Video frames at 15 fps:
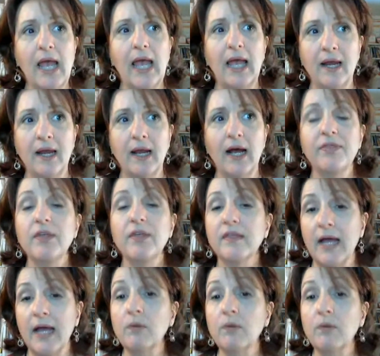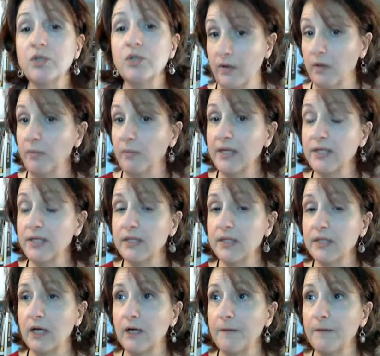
And I think that was one of the biggest